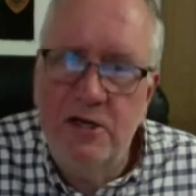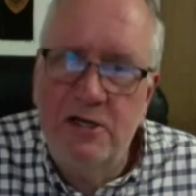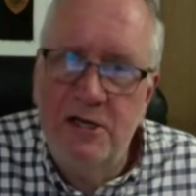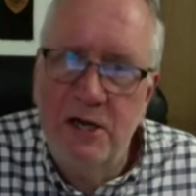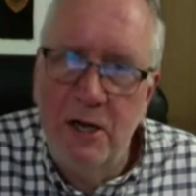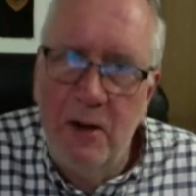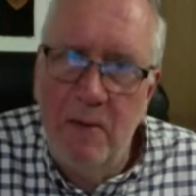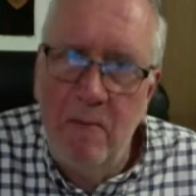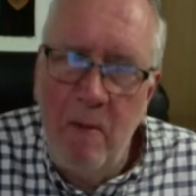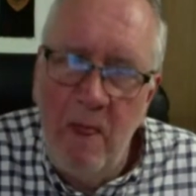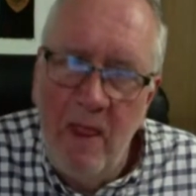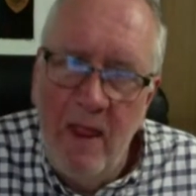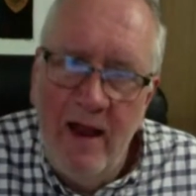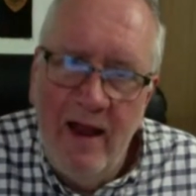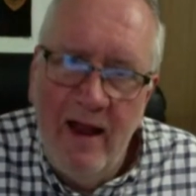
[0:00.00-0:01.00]
the term
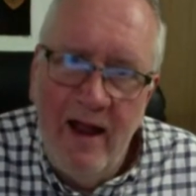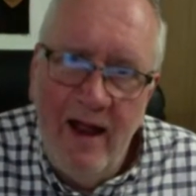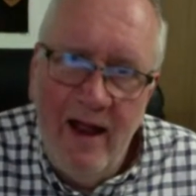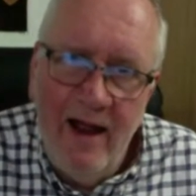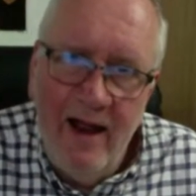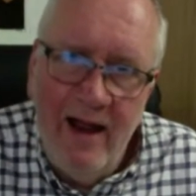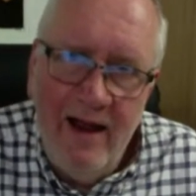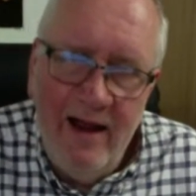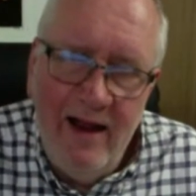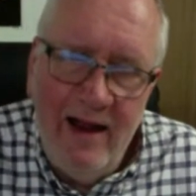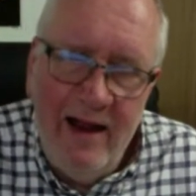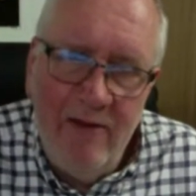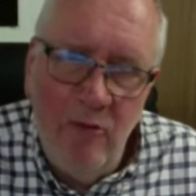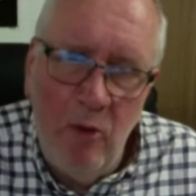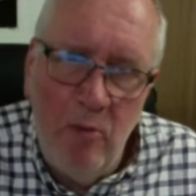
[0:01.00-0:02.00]

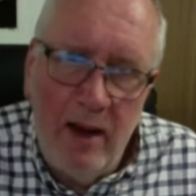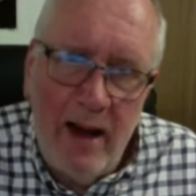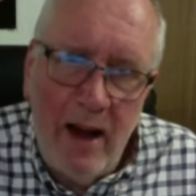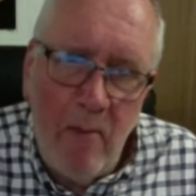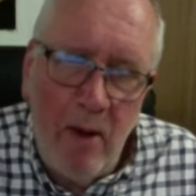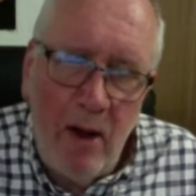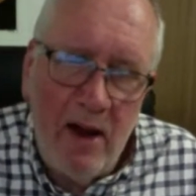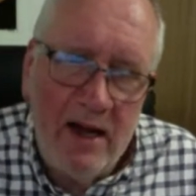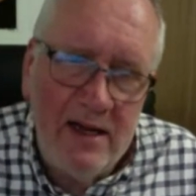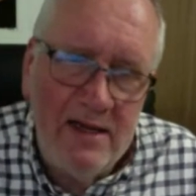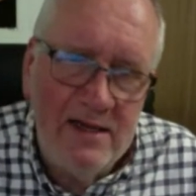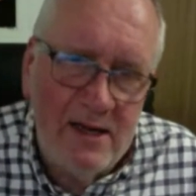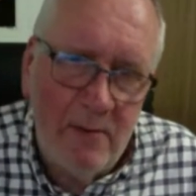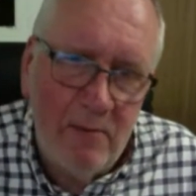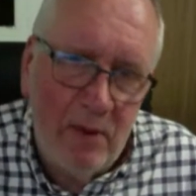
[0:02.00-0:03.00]
"it will be out by
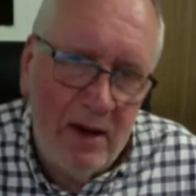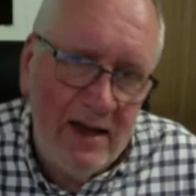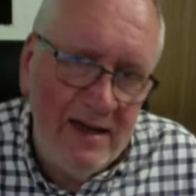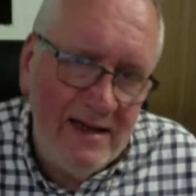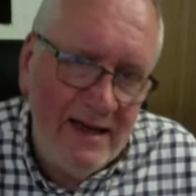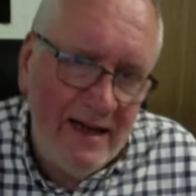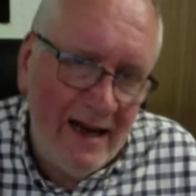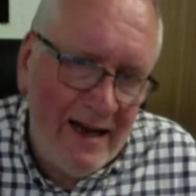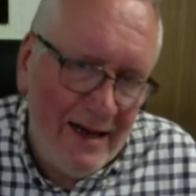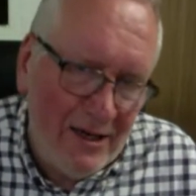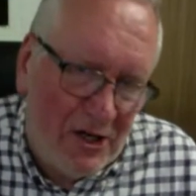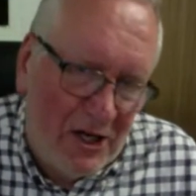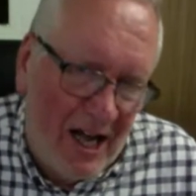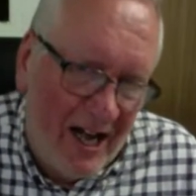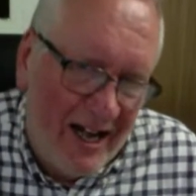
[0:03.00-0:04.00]
Easter," but he did
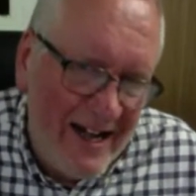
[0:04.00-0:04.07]
actually